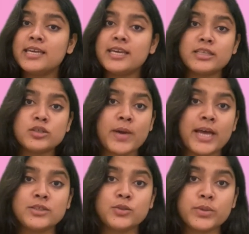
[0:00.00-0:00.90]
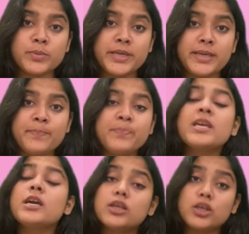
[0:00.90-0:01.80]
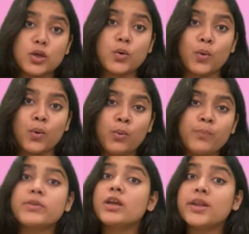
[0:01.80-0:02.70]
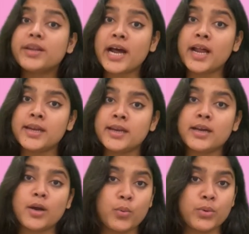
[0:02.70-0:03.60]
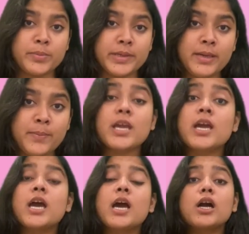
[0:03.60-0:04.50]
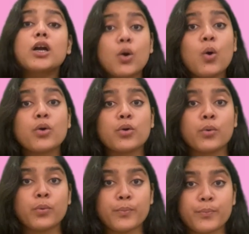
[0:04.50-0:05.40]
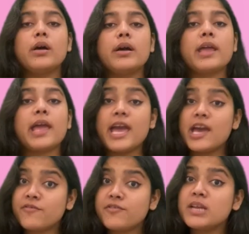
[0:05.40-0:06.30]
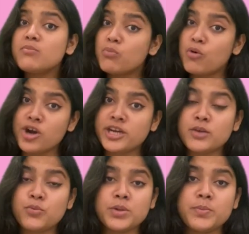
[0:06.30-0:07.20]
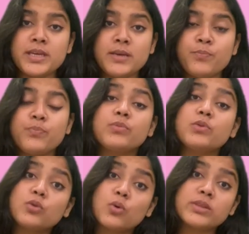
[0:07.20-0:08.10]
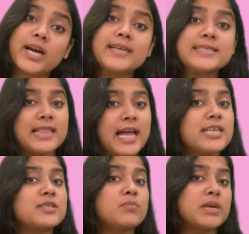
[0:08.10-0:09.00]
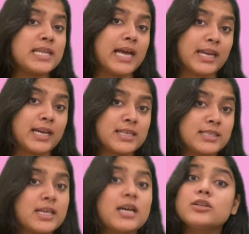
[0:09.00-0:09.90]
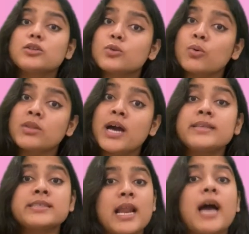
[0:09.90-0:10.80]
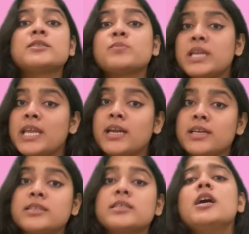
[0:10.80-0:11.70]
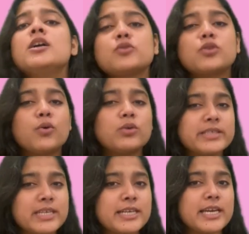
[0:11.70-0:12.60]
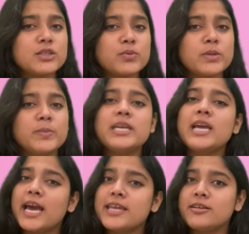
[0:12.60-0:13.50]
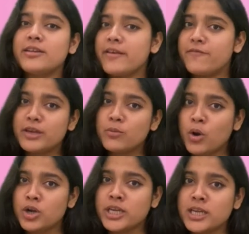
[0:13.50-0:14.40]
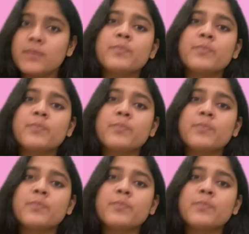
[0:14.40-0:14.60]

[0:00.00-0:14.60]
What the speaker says: in Spanish will be yo. Run will be corro. Every morning will be todas las mañanas. Todas las mañanas. So the whole sentence will be I run every morning.